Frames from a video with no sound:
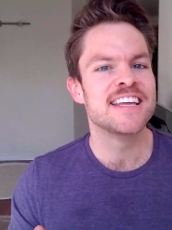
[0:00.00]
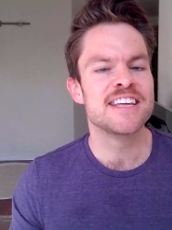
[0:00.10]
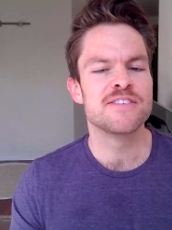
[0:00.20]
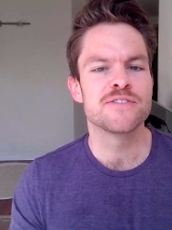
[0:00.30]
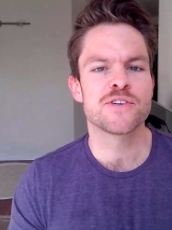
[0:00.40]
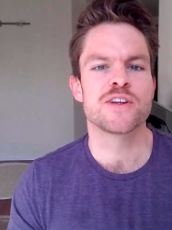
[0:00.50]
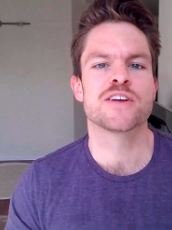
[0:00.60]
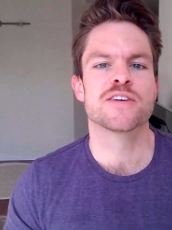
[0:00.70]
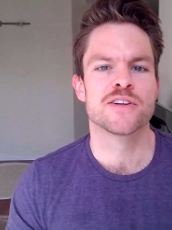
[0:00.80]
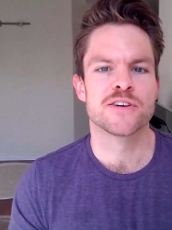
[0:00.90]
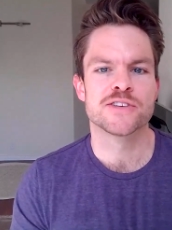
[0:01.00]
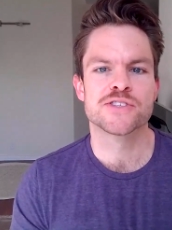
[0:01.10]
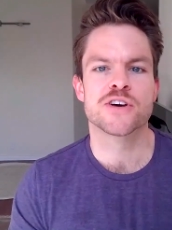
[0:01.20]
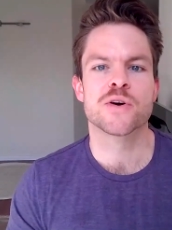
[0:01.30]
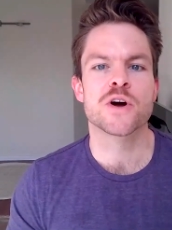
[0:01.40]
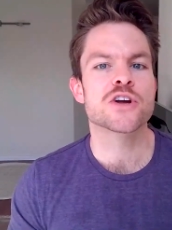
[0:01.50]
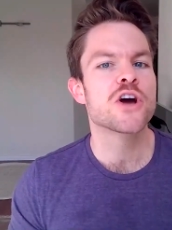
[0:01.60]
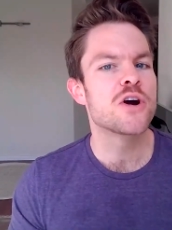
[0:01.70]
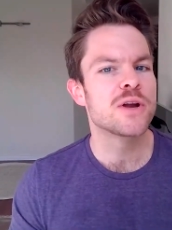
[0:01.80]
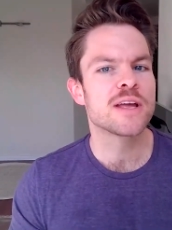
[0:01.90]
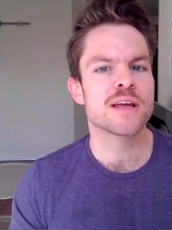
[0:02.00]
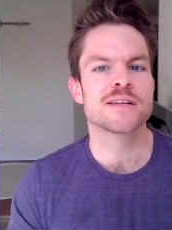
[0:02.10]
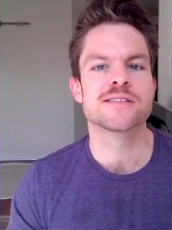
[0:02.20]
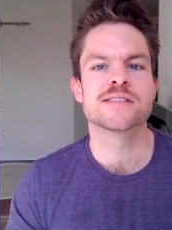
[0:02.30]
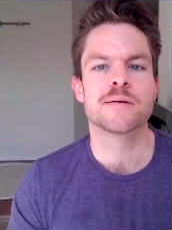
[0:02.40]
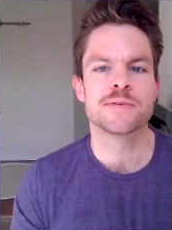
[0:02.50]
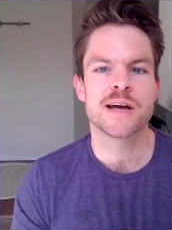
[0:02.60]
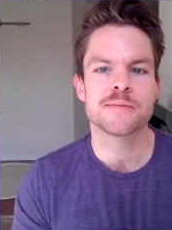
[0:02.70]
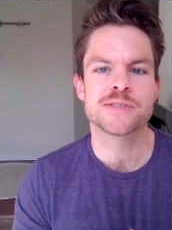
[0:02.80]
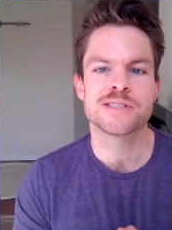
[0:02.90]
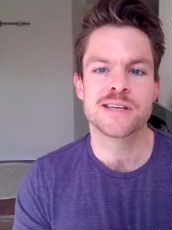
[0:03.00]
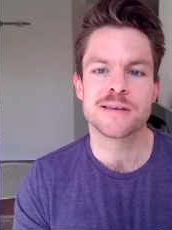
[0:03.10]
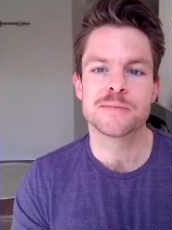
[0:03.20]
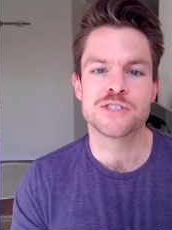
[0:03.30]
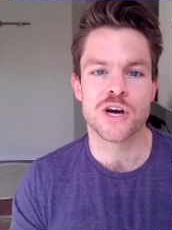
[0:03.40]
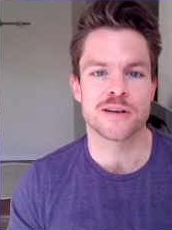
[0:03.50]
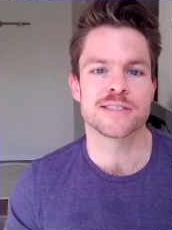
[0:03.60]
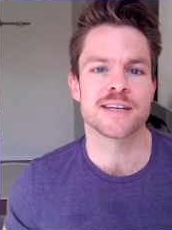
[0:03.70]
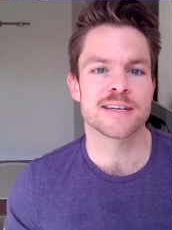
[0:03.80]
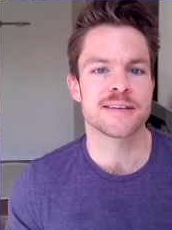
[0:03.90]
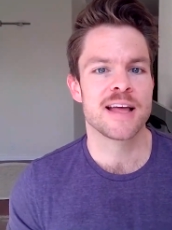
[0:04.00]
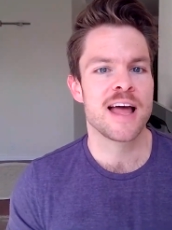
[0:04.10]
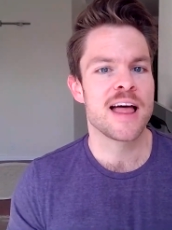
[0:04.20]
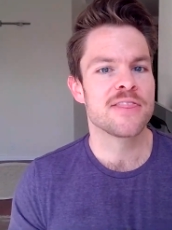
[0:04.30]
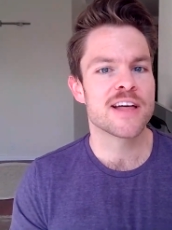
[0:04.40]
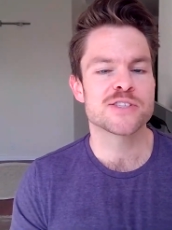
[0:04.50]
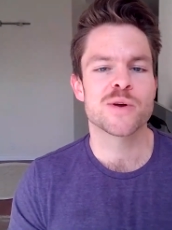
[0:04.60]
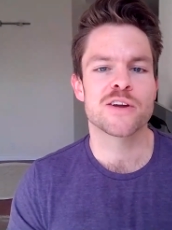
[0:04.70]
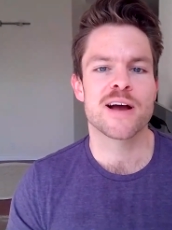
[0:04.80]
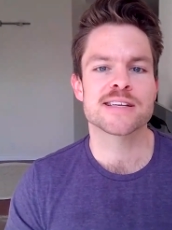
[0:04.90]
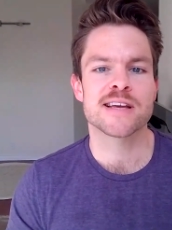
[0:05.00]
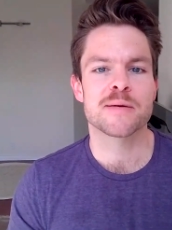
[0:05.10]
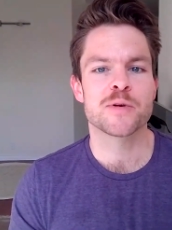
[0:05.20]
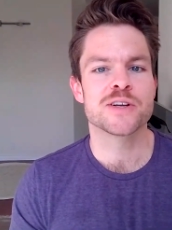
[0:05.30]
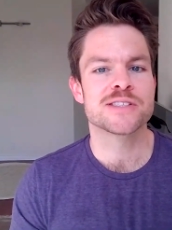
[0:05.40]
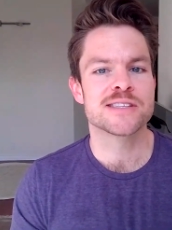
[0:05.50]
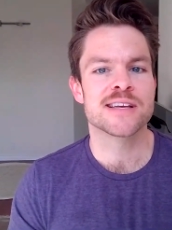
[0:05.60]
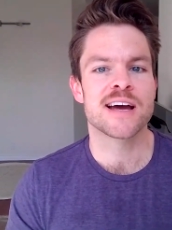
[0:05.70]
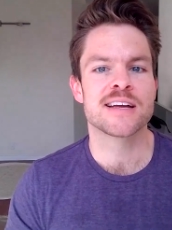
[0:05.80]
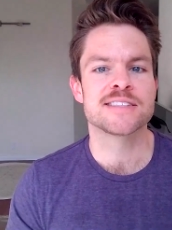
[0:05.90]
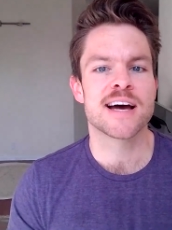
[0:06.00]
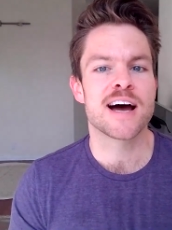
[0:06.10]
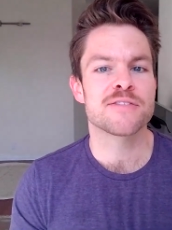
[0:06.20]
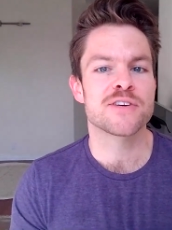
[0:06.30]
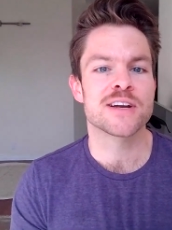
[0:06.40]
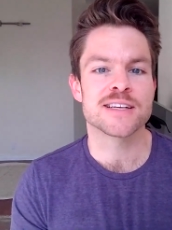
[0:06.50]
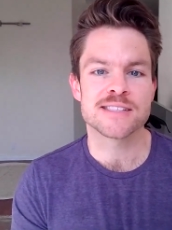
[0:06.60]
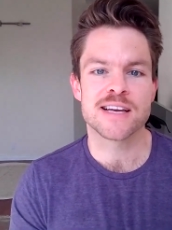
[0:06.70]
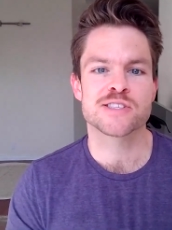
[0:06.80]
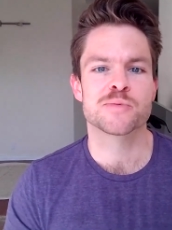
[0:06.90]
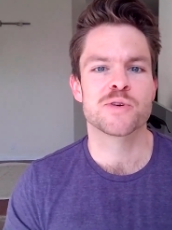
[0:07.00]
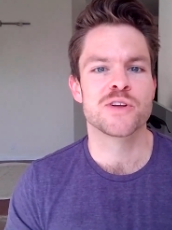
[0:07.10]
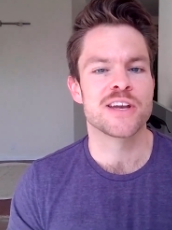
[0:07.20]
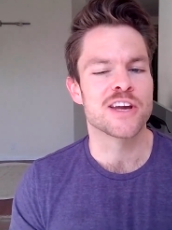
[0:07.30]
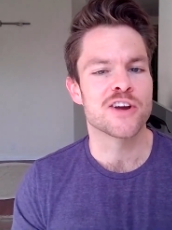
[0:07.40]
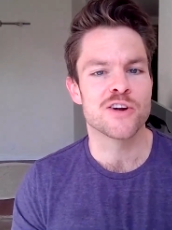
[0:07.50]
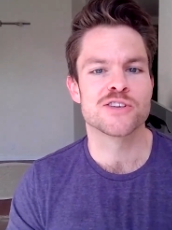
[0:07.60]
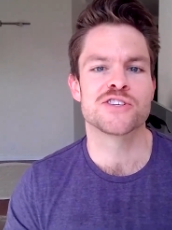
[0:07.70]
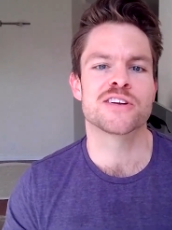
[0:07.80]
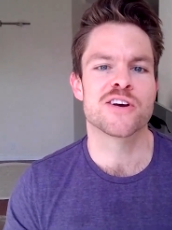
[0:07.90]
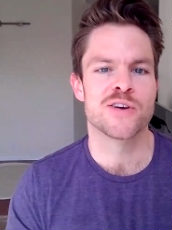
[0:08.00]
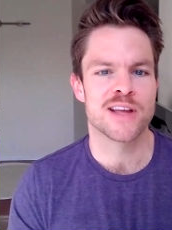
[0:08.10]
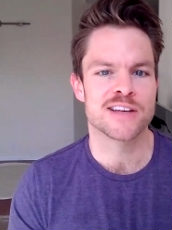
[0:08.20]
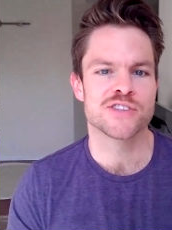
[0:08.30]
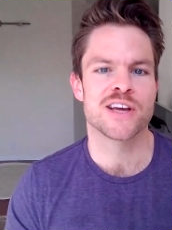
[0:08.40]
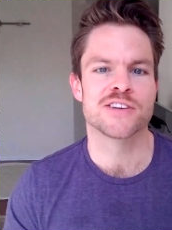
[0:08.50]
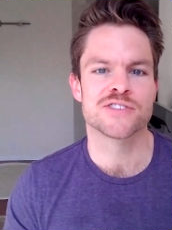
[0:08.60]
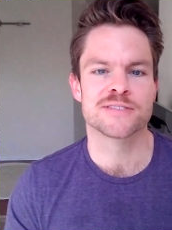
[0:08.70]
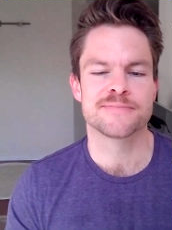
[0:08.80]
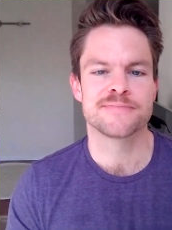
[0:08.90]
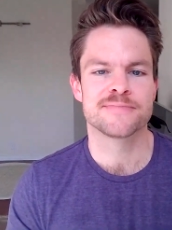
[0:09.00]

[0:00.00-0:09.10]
Even for eager learners, though, coding can sometimes seem daunting. That's why Grasshopper is designed to offer an accessible and encouraging coding education.